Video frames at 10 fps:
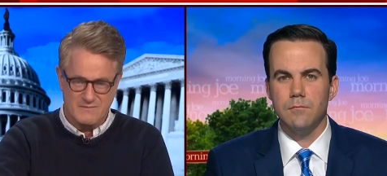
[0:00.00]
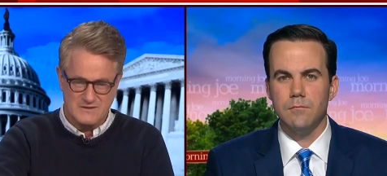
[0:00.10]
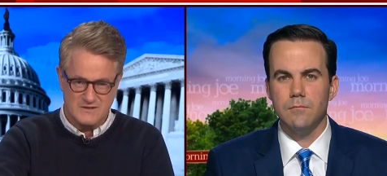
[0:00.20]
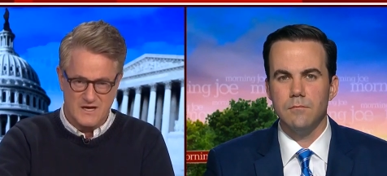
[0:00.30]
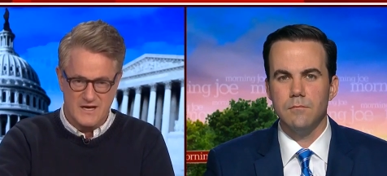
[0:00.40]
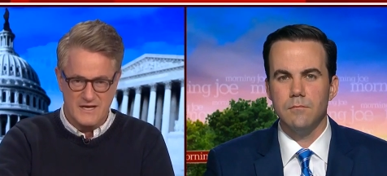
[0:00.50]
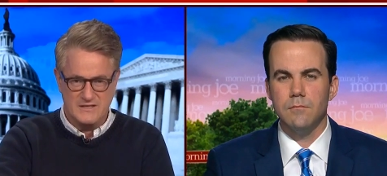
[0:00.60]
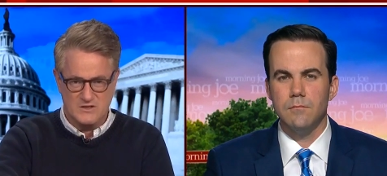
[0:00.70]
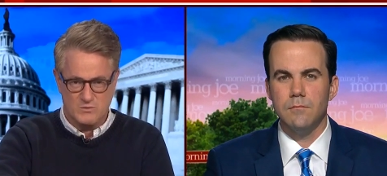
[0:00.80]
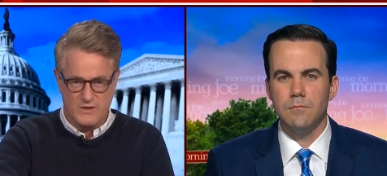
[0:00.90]
Speaker 1: is done. He
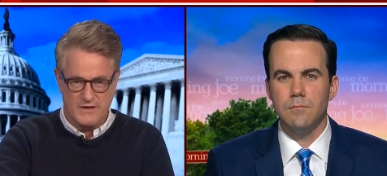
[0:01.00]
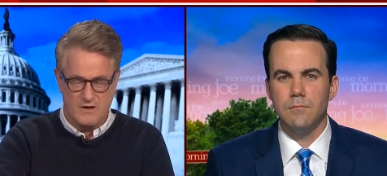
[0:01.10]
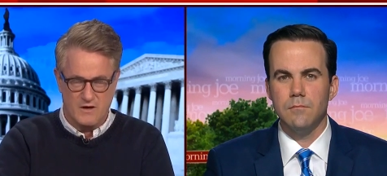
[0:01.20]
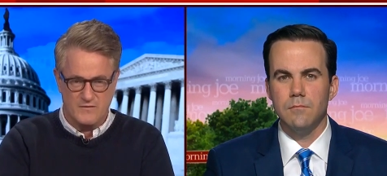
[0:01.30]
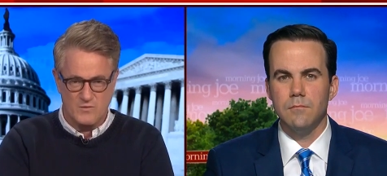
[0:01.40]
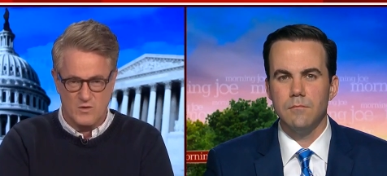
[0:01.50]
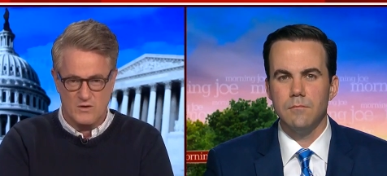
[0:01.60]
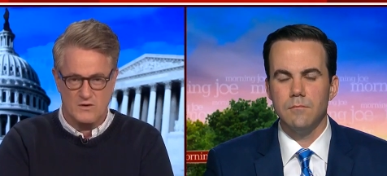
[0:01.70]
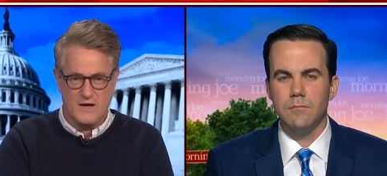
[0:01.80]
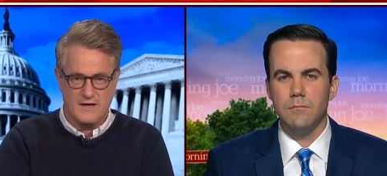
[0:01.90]
should play golf at Mar a
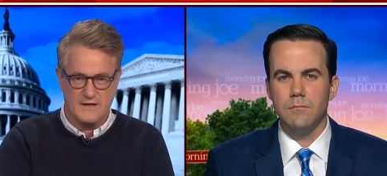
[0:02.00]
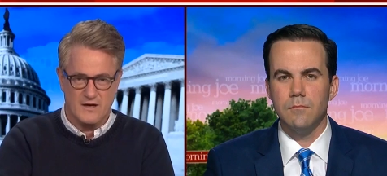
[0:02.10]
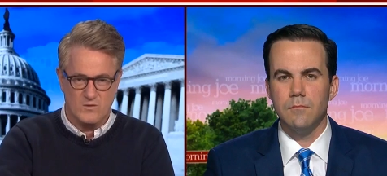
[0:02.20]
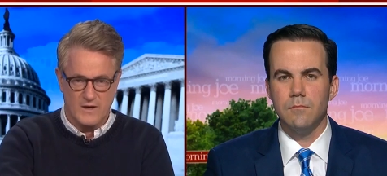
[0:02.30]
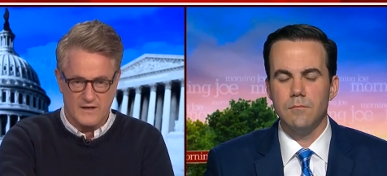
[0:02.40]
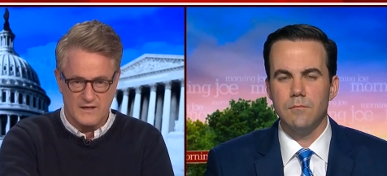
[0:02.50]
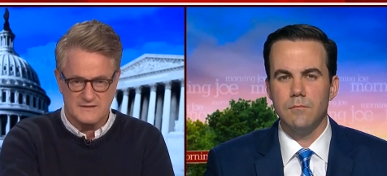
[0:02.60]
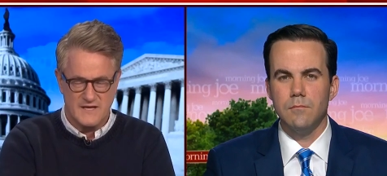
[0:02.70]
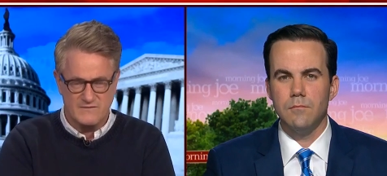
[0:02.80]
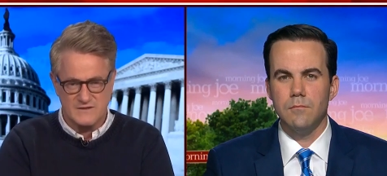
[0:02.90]
Lago, and let's
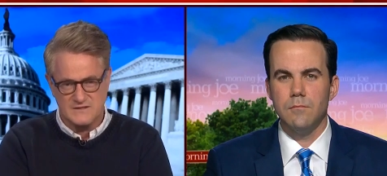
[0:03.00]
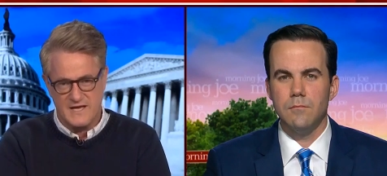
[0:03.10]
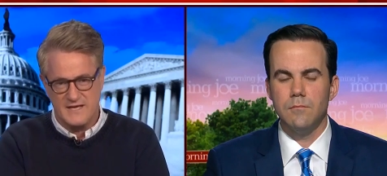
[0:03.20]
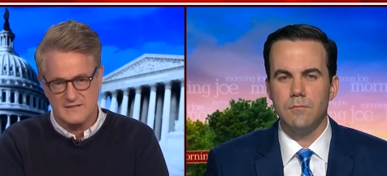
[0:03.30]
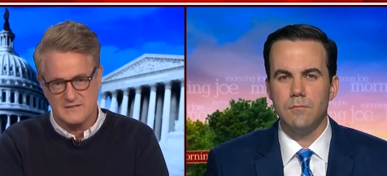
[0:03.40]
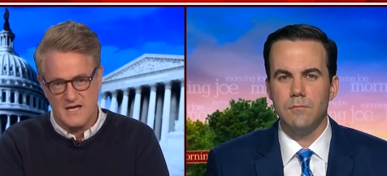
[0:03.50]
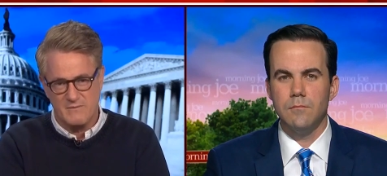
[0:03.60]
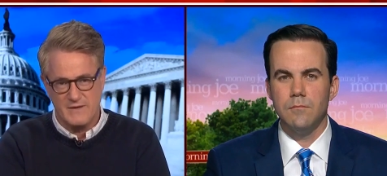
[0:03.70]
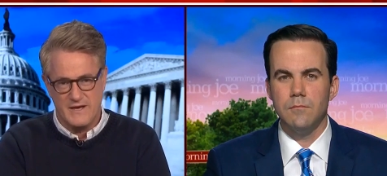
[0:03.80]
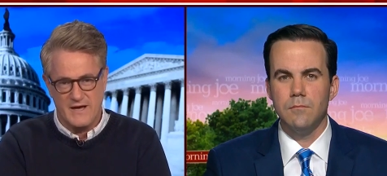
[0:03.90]
have DeSantis
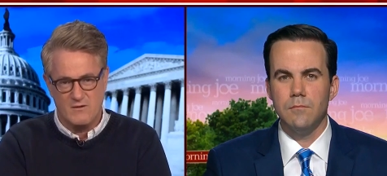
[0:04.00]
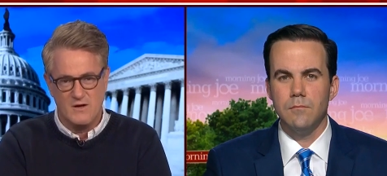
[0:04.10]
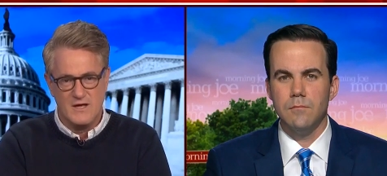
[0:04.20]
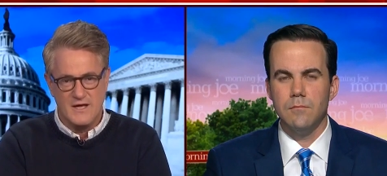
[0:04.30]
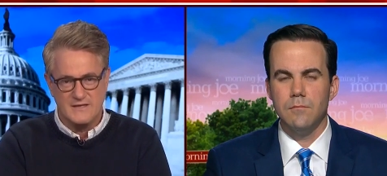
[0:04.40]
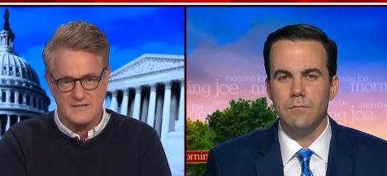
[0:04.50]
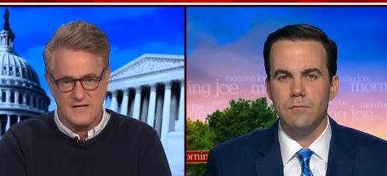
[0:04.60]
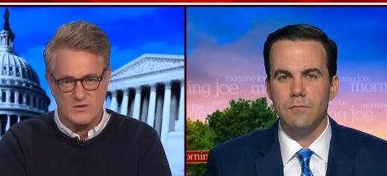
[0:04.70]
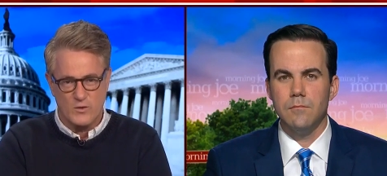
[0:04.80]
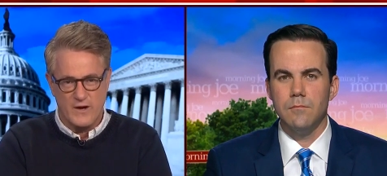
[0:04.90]
come in now and
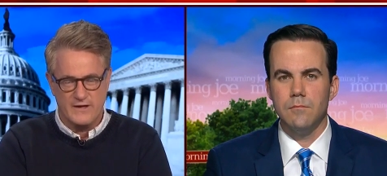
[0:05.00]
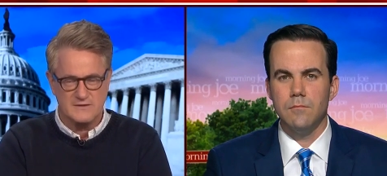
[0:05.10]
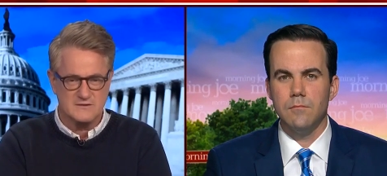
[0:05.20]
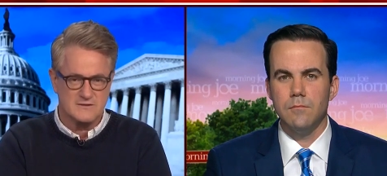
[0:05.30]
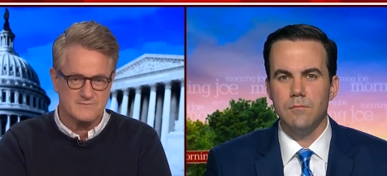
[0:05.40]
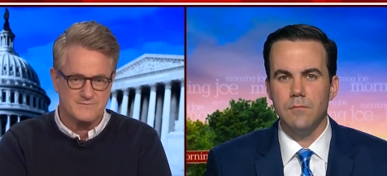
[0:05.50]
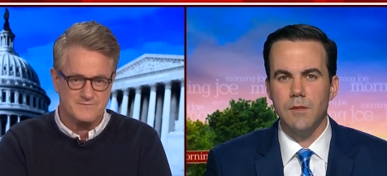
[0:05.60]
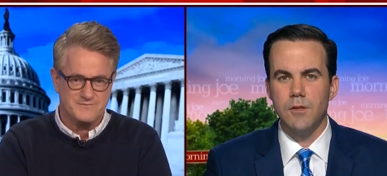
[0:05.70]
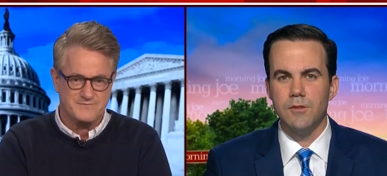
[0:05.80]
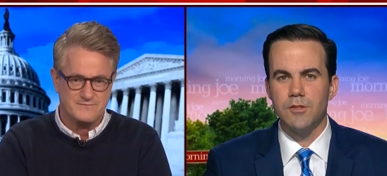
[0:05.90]
take the reins.
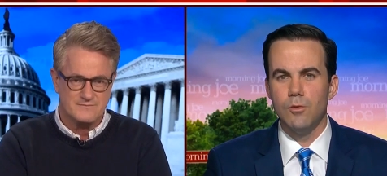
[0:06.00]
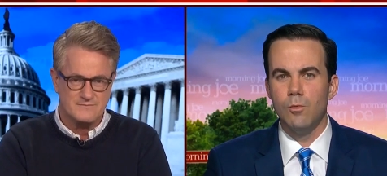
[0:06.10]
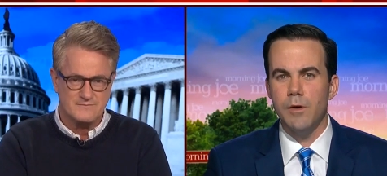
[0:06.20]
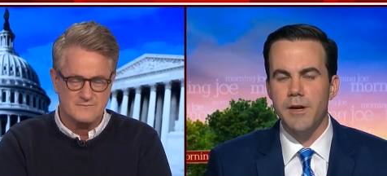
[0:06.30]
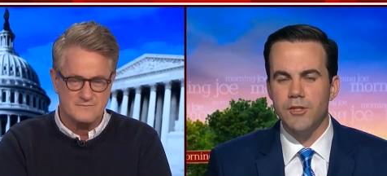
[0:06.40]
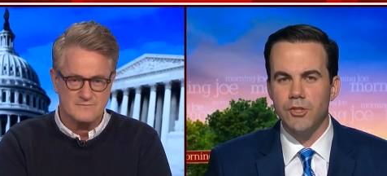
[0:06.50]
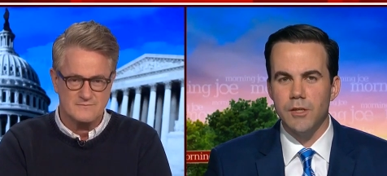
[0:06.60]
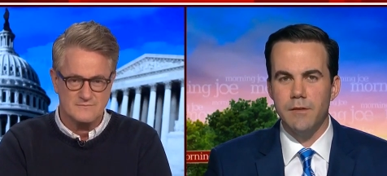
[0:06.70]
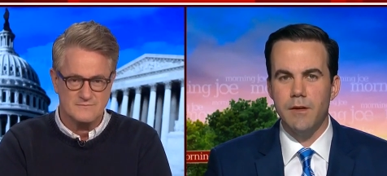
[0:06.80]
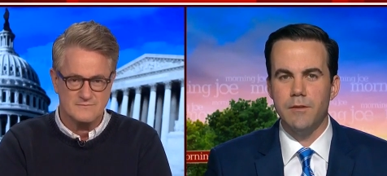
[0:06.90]
Speaker 2: There's the wish,
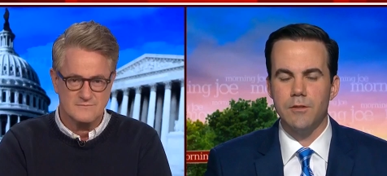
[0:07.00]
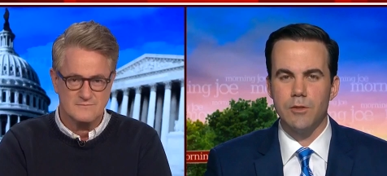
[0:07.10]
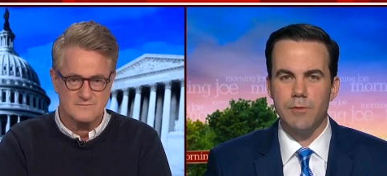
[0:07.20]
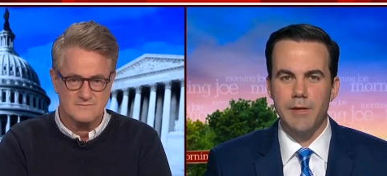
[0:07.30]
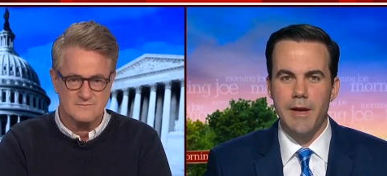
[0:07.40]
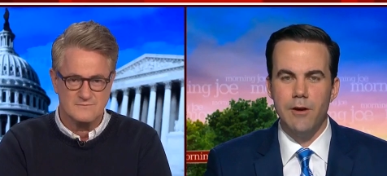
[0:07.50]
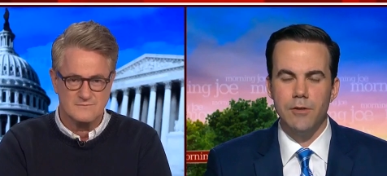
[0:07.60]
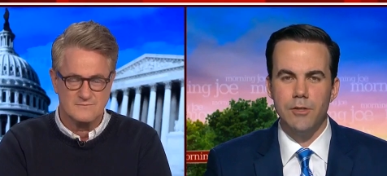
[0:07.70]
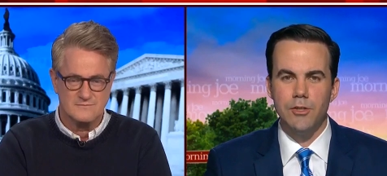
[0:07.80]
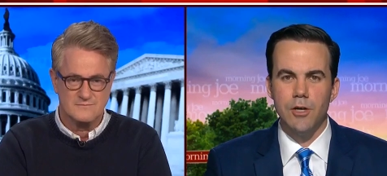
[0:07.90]
and then there's the
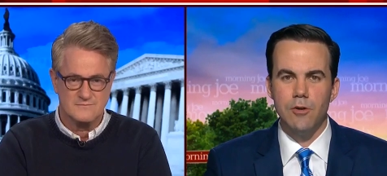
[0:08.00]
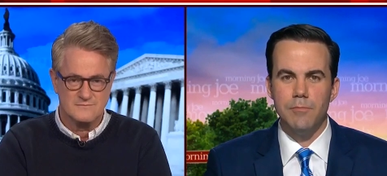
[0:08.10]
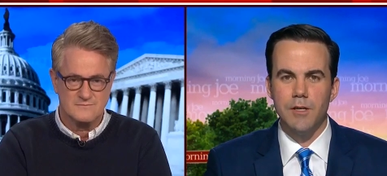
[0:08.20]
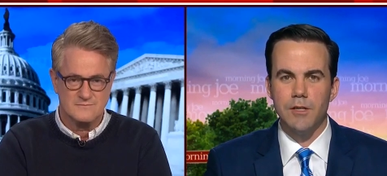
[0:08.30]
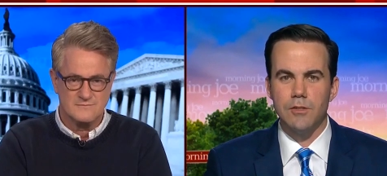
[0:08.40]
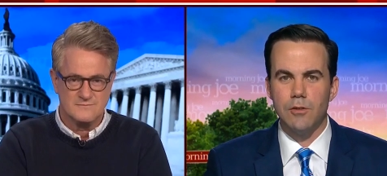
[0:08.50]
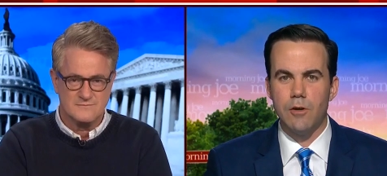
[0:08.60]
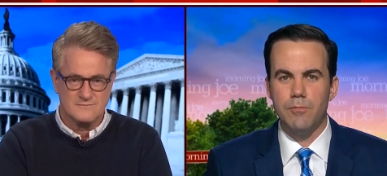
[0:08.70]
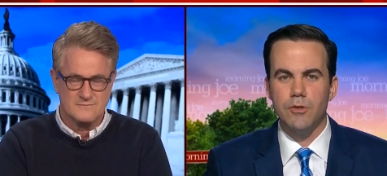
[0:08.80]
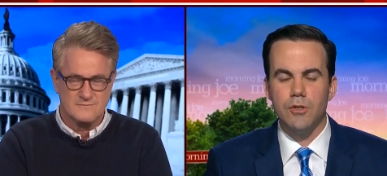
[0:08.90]
reality, Joe, because our
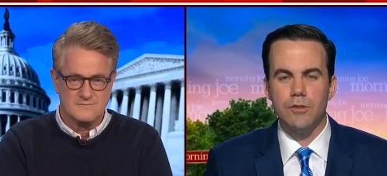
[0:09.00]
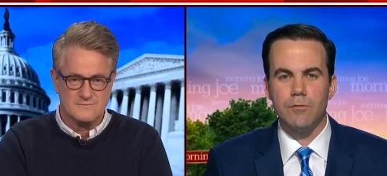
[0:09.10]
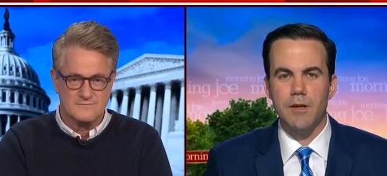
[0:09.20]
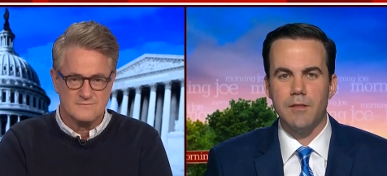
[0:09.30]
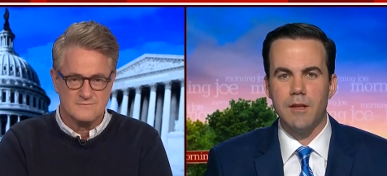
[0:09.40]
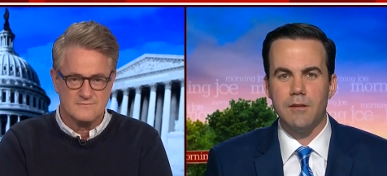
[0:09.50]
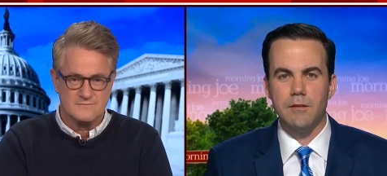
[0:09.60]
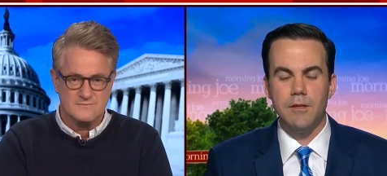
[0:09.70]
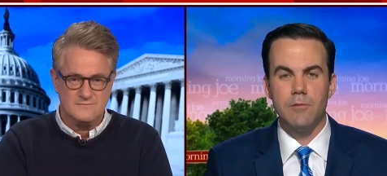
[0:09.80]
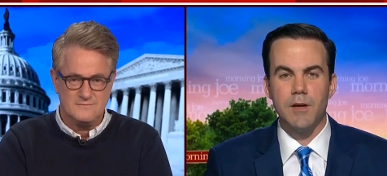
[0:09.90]
book shows right that
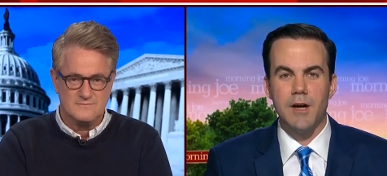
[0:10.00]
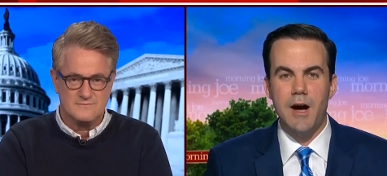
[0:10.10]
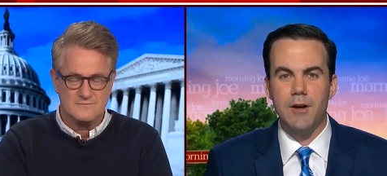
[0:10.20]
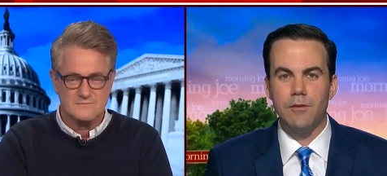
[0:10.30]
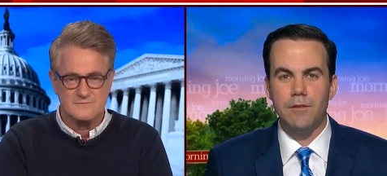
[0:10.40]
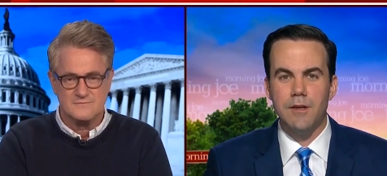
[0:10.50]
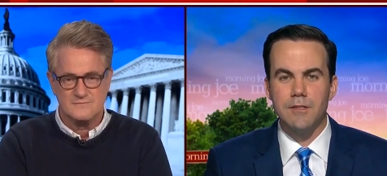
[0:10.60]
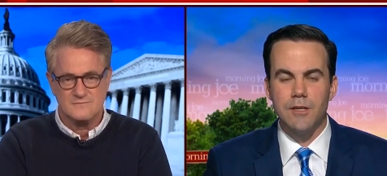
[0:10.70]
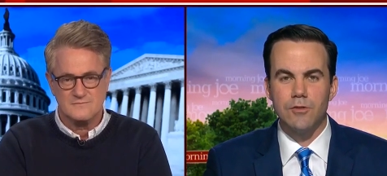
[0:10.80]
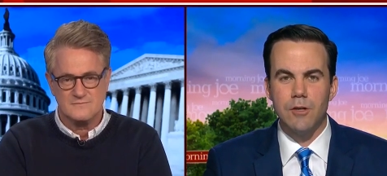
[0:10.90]
Leader McConnell thinks
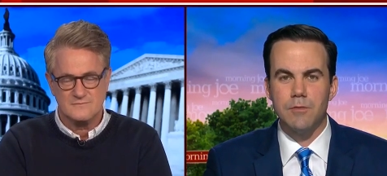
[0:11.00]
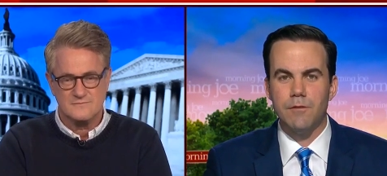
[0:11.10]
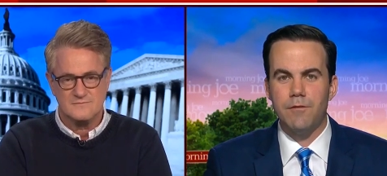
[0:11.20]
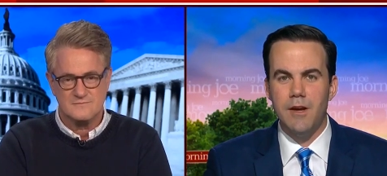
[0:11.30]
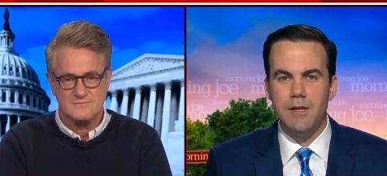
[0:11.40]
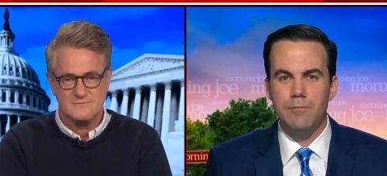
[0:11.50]
that Trump's a fading